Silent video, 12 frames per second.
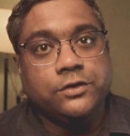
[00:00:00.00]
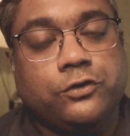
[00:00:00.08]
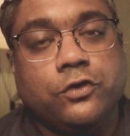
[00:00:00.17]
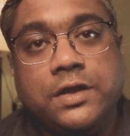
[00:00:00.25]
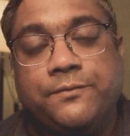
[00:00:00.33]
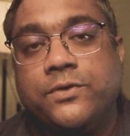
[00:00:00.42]

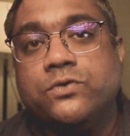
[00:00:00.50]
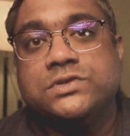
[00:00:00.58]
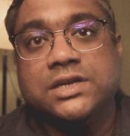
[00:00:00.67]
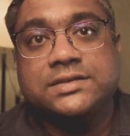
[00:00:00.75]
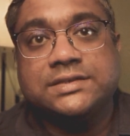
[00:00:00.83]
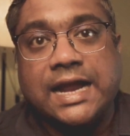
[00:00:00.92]
So if you
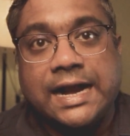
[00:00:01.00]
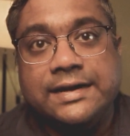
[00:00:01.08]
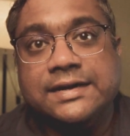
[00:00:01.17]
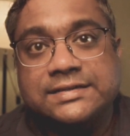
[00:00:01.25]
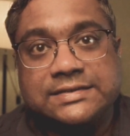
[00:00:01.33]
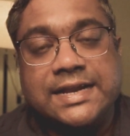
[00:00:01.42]
just
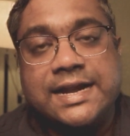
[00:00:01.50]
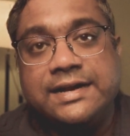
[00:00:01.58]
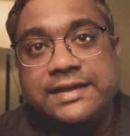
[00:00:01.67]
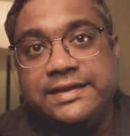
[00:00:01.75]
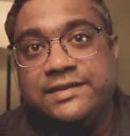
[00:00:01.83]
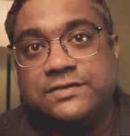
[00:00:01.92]

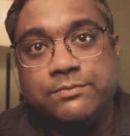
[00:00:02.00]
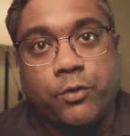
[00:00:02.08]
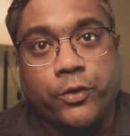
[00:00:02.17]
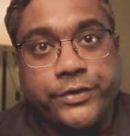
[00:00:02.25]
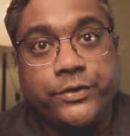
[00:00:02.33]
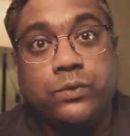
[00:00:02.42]
understand each
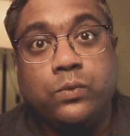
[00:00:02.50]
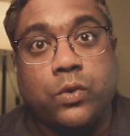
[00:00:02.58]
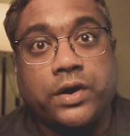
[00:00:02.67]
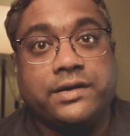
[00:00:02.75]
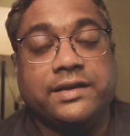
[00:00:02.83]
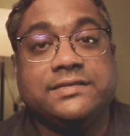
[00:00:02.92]
module,
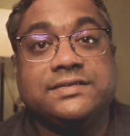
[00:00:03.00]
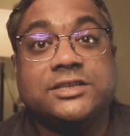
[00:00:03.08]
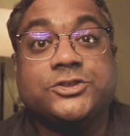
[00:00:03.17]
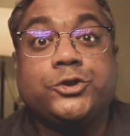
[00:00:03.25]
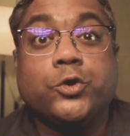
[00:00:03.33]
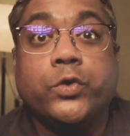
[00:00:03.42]
what is the
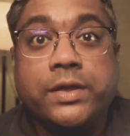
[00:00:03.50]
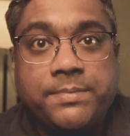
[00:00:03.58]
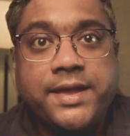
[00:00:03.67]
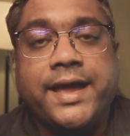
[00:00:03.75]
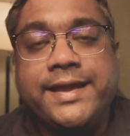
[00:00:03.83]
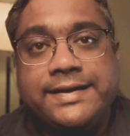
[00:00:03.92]
story
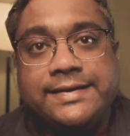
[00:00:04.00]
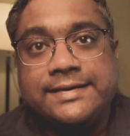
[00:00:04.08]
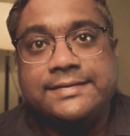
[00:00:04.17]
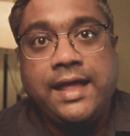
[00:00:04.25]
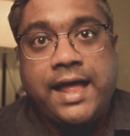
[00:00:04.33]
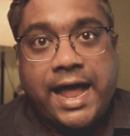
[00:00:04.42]
behind
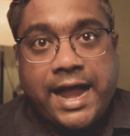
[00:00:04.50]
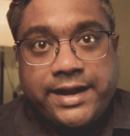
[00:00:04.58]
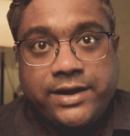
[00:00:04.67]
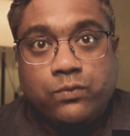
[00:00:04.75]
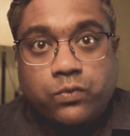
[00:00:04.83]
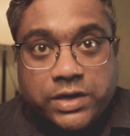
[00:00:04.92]
it and
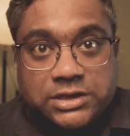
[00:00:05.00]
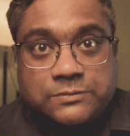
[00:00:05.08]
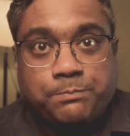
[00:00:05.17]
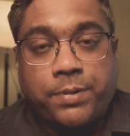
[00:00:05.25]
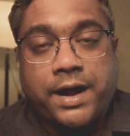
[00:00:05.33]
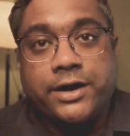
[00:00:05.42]
in
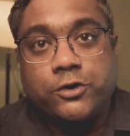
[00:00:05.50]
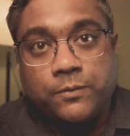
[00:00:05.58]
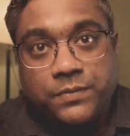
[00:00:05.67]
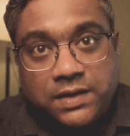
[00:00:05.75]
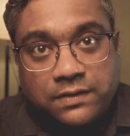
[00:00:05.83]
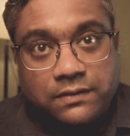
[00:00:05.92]
which part
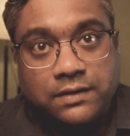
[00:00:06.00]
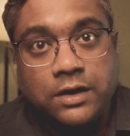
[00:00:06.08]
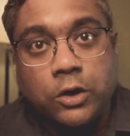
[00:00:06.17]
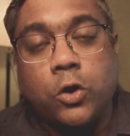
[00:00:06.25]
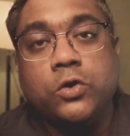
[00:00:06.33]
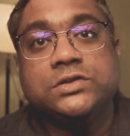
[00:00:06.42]
of this
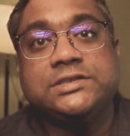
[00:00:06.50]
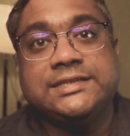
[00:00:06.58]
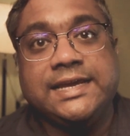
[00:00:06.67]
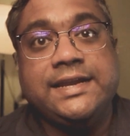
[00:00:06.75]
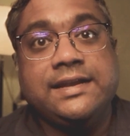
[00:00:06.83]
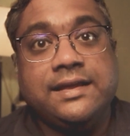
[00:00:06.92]
long
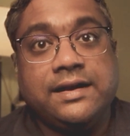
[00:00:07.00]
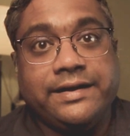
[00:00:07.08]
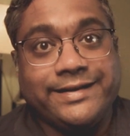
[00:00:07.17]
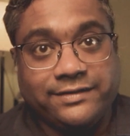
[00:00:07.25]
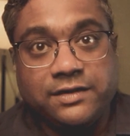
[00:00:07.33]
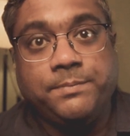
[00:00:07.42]
chain
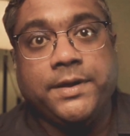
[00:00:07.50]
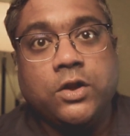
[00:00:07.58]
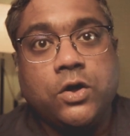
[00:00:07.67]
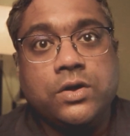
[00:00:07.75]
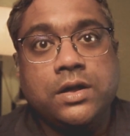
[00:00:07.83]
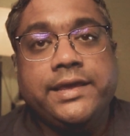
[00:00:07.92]
does it
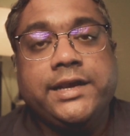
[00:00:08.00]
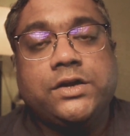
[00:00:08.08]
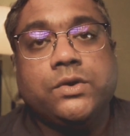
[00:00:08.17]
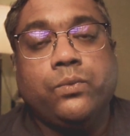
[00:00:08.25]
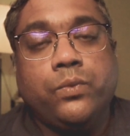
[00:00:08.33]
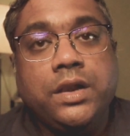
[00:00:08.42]
belong,
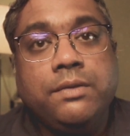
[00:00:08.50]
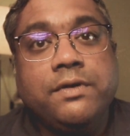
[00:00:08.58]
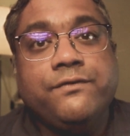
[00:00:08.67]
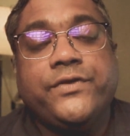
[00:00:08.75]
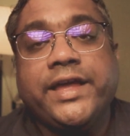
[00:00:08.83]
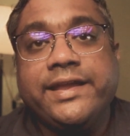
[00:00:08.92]
it will be
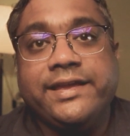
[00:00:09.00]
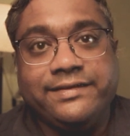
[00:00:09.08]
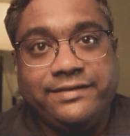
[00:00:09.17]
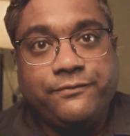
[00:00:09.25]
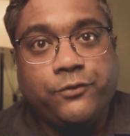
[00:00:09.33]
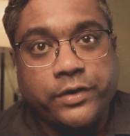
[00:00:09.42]
very
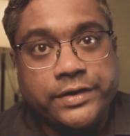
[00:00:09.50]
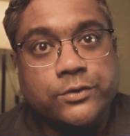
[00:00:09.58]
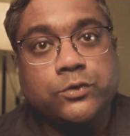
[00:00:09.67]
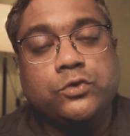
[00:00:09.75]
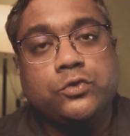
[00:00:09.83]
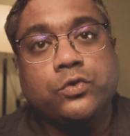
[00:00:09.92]
easy for
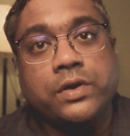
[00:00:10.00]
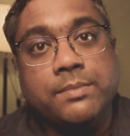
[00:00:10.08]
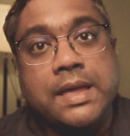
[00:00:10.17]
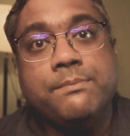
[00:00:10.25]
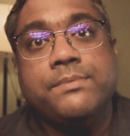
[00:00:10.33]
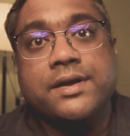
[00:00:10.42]
you to
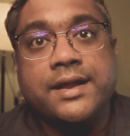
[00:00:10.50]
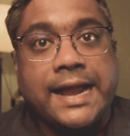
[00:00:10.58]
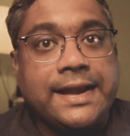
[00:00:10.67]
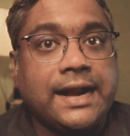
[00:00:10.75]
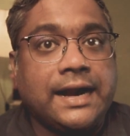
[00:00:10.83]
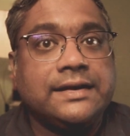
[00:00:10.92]
remember
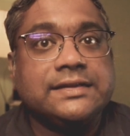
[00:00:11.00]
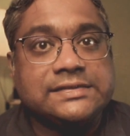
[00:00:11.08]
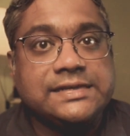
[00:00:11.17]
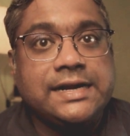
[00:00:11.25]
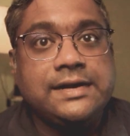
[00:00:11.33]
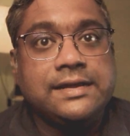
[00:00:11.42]
and
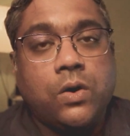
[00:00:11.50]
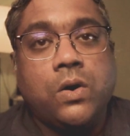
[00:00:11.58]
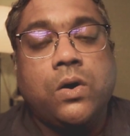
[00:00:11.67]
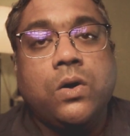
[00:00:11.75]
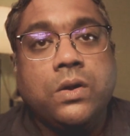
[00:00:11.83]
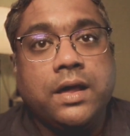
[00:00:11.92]
understand
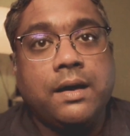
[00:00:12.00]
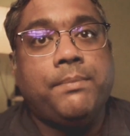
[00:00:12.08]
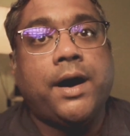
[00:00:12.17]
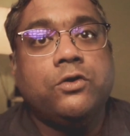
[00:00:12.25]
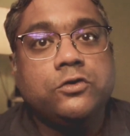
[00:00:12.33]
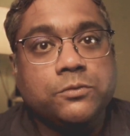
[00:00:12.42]
all
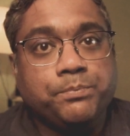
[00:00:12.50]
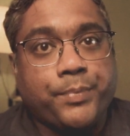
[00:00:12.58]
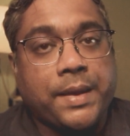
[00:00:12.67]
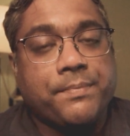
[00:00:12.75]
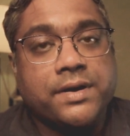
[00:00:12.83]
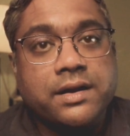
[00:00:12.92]
about
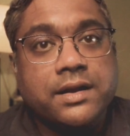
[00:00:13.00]
paper